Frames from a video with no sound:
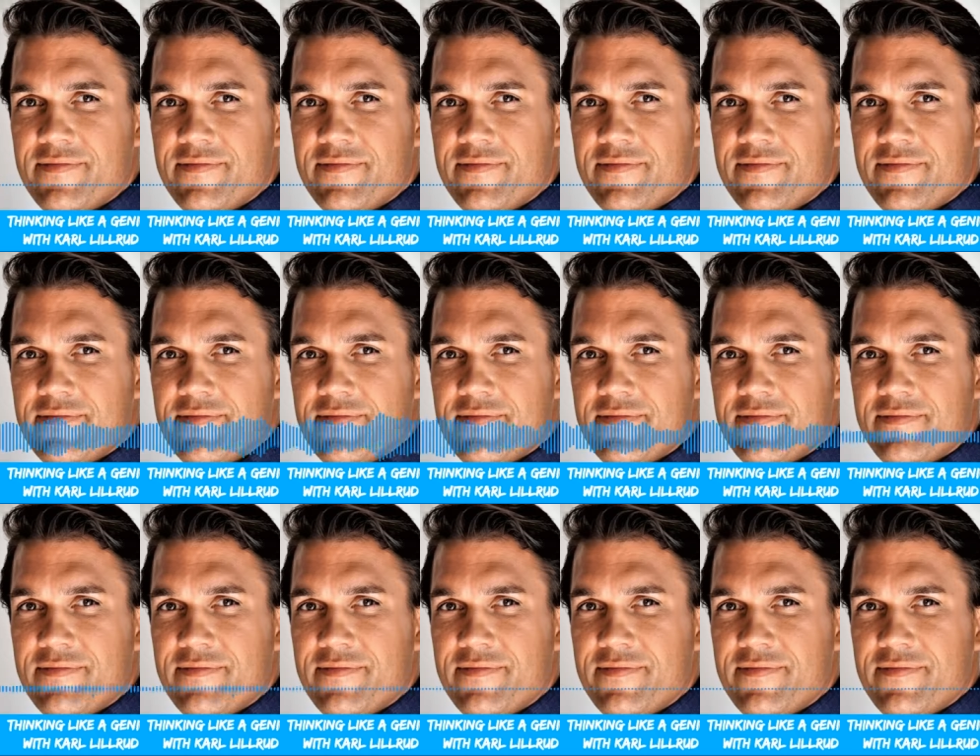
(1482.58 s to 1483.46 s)

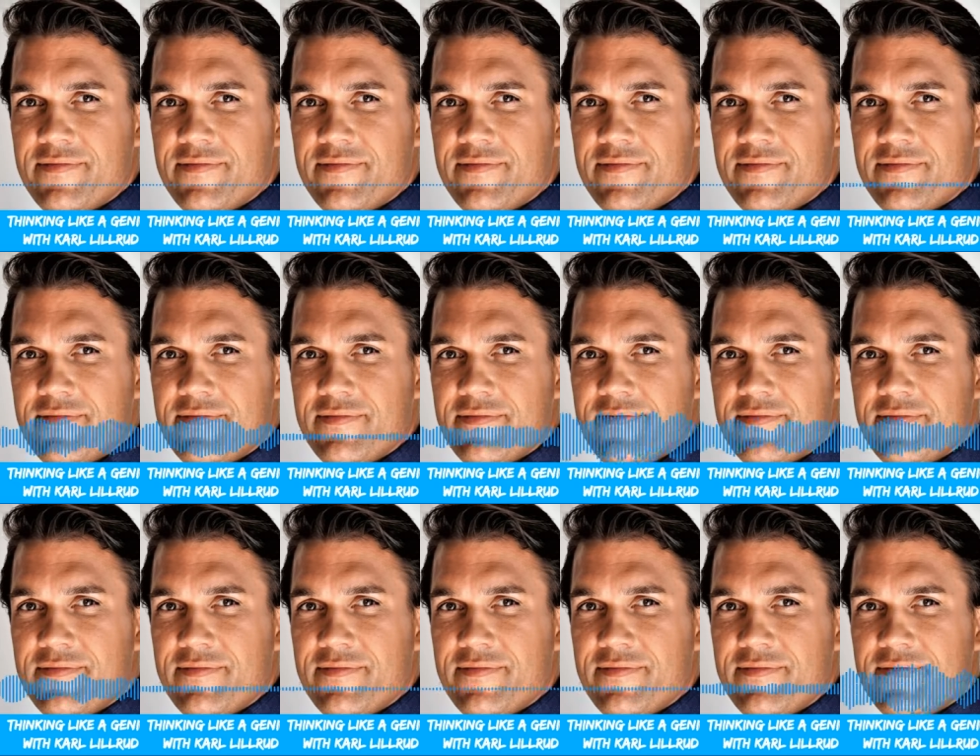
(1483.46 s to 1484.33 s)
and the
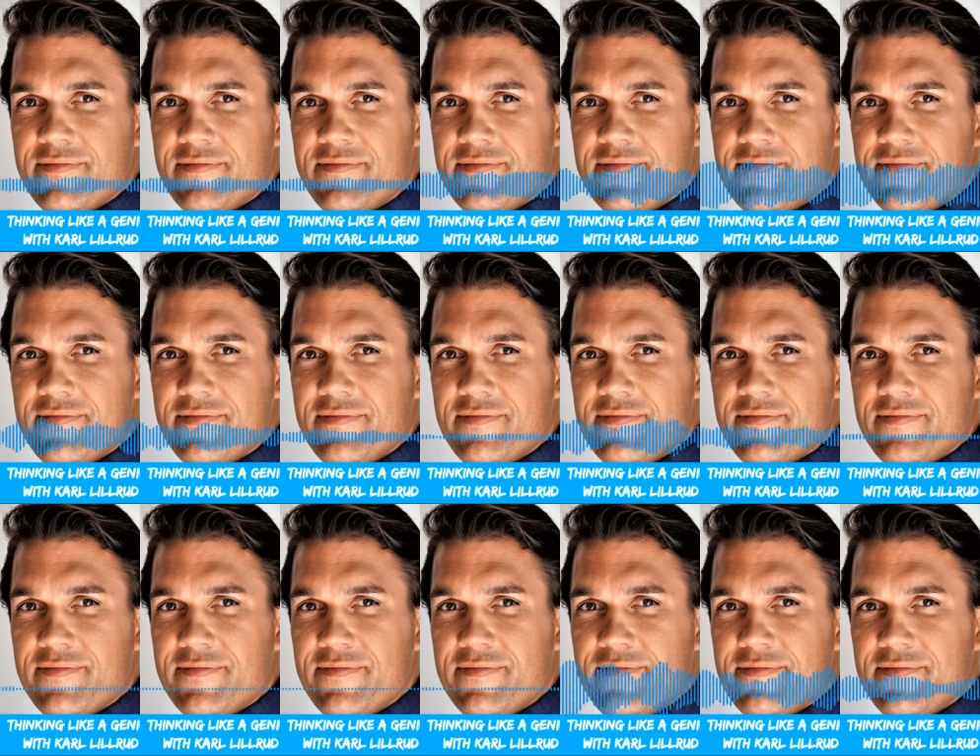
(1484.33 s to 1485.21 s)
outcome that I
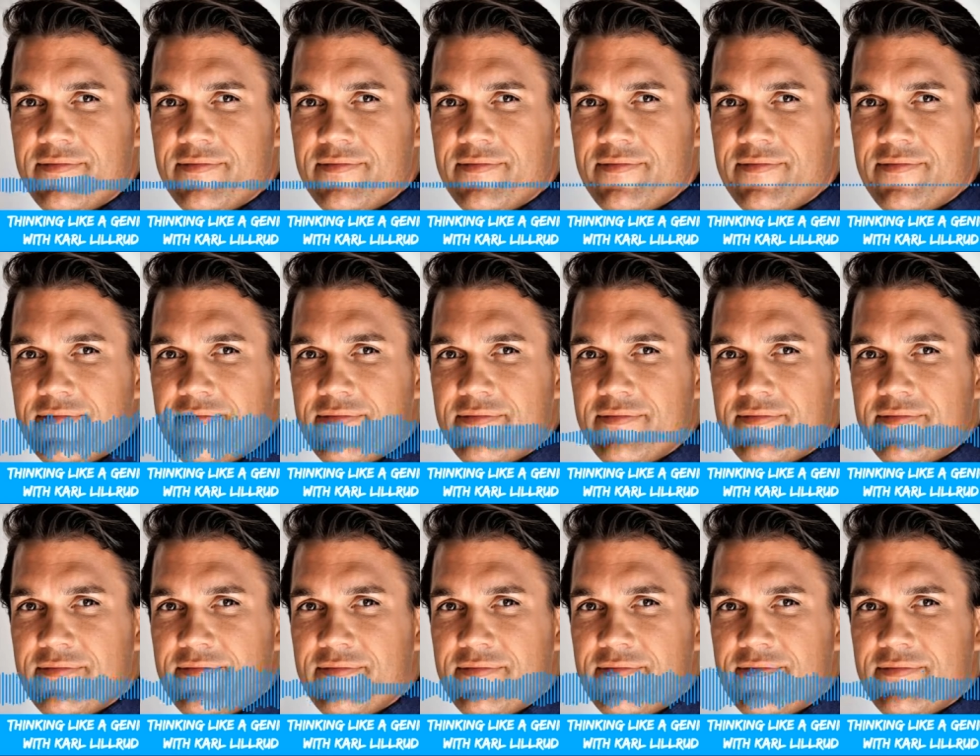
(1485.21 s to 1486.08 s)
get from from the
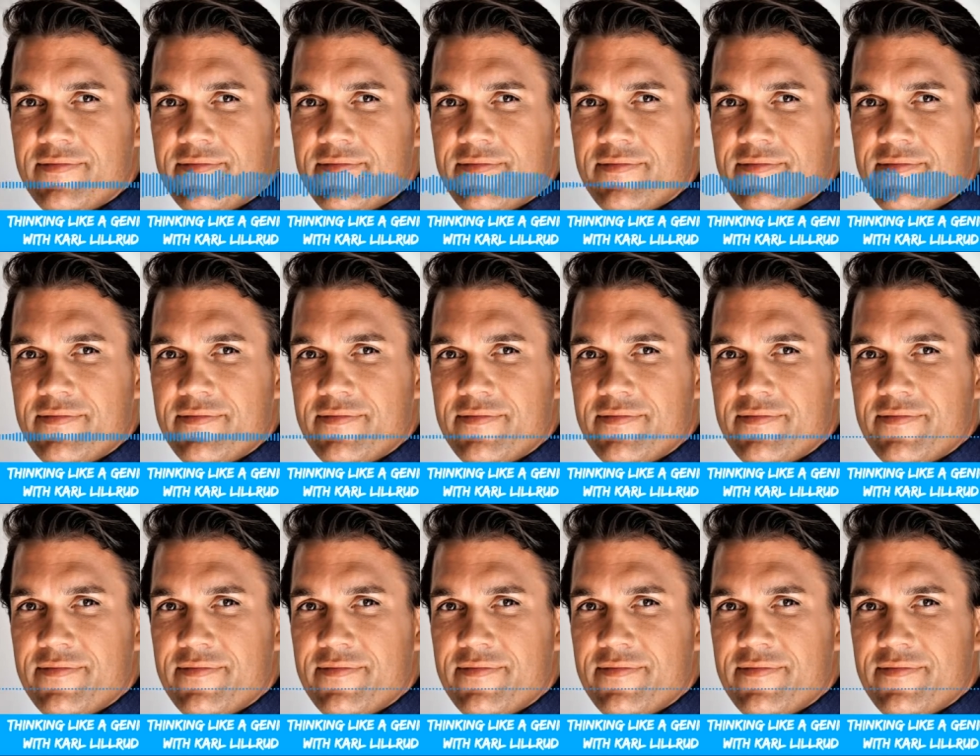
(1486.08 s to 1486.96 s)
way I do things.
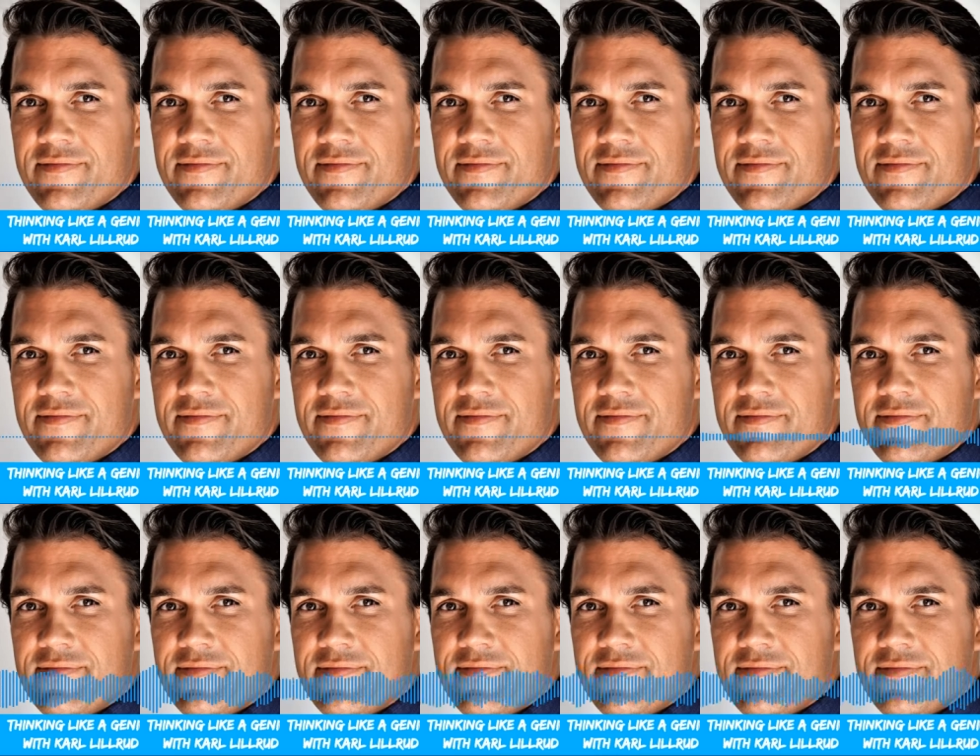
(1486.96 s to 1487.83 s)

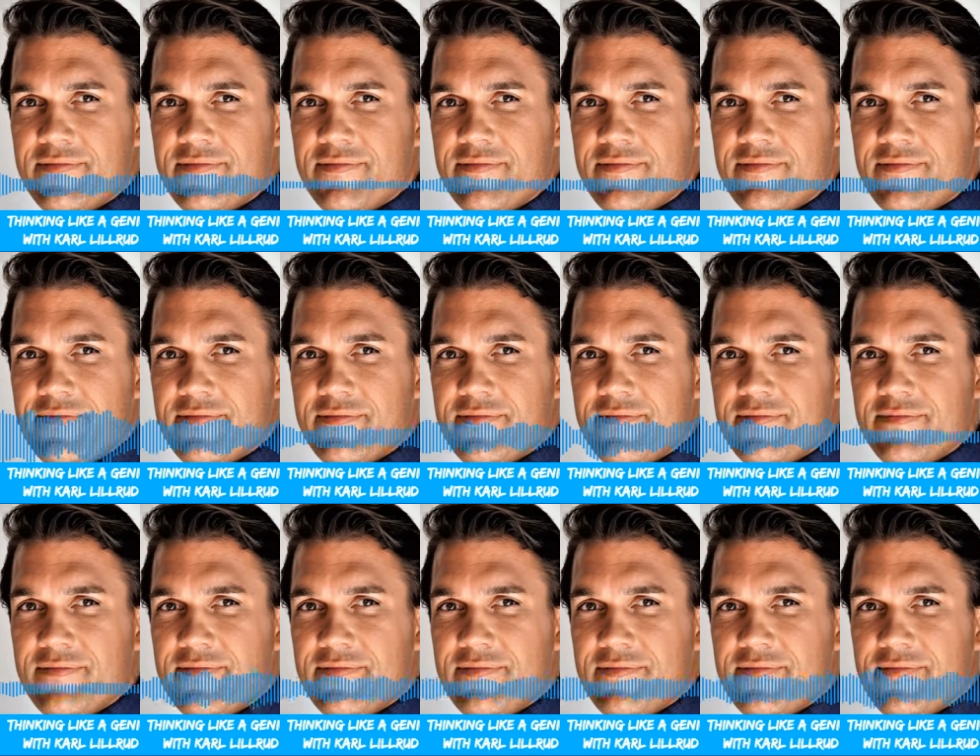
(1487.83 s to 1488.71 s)
Uh, so
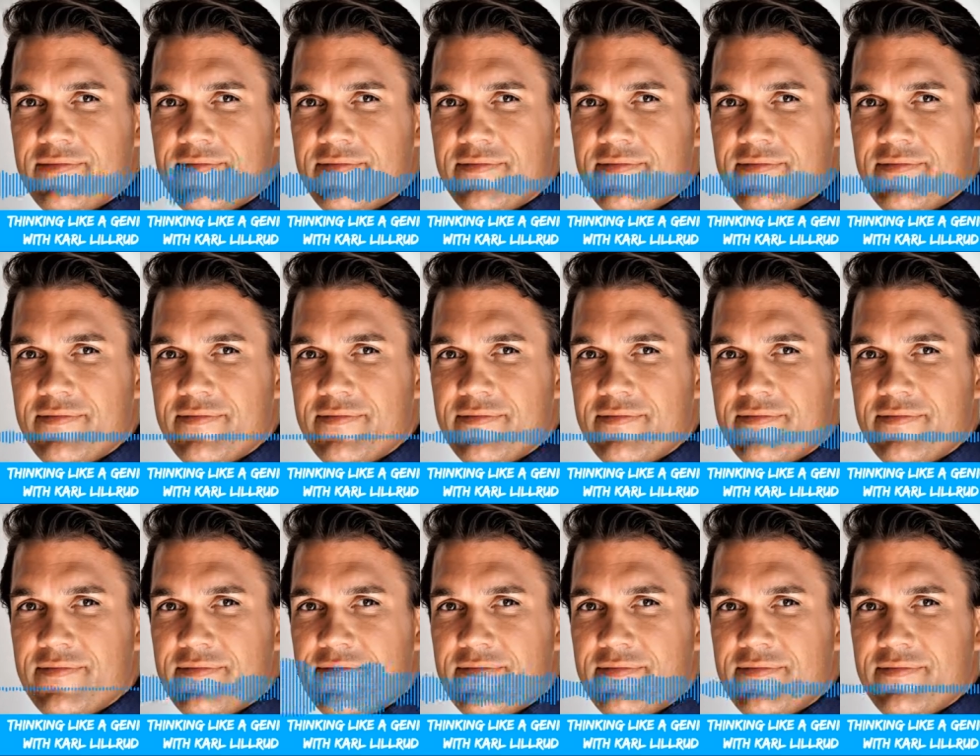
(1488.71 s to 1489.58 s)
one thing that I mentioned
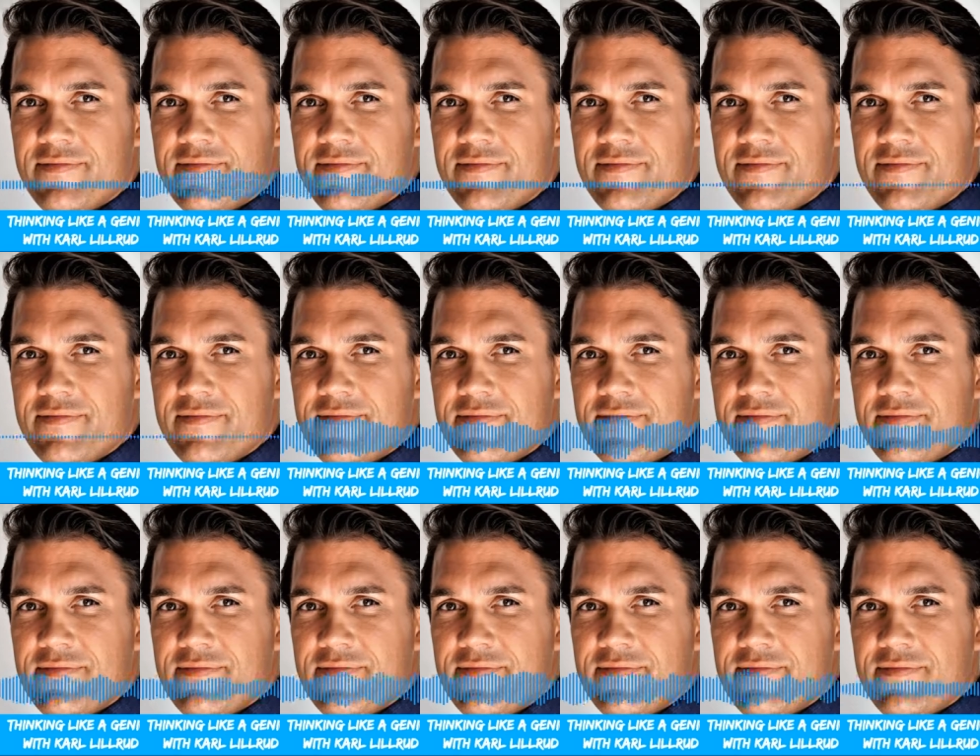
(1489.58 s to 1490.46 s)
before is that
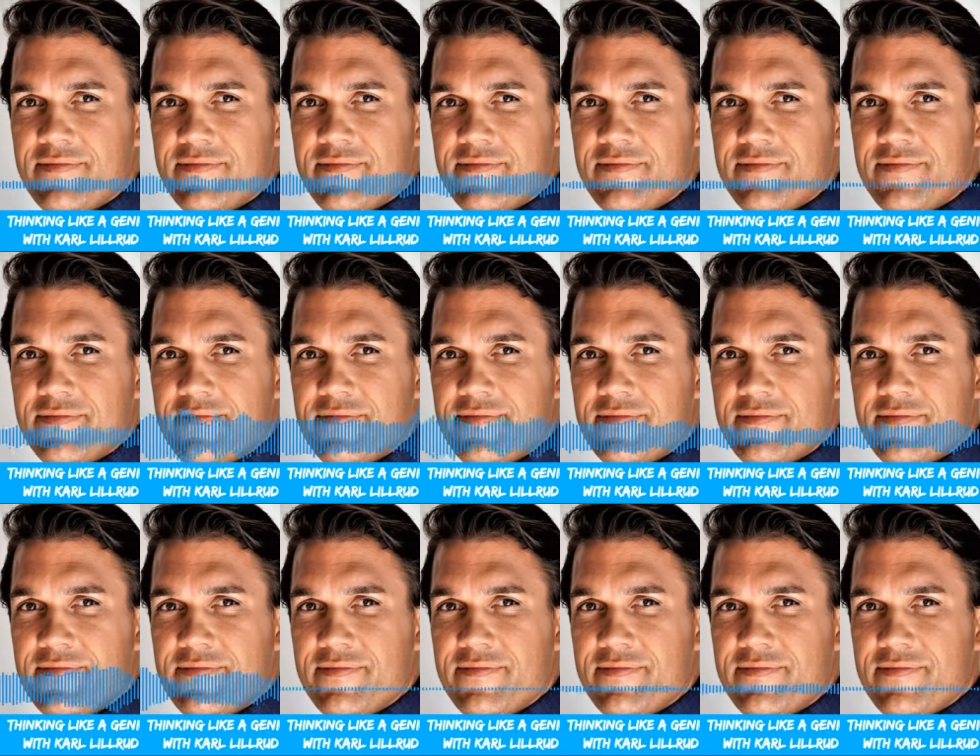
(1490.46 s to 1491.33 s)
uh, is mind
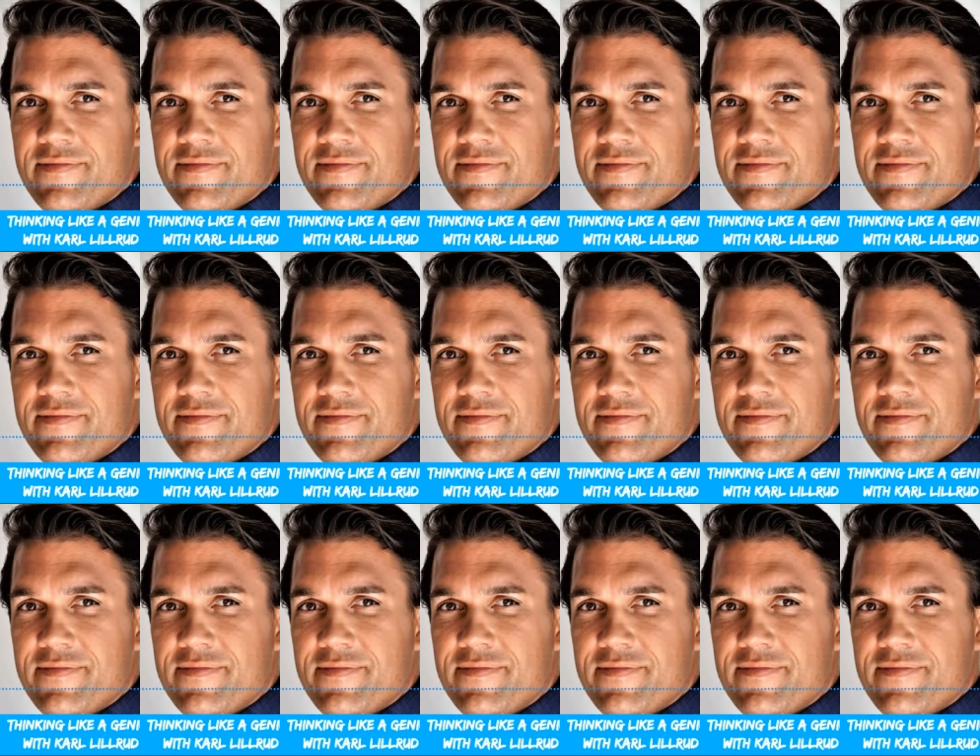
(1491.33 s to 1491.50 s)
maps.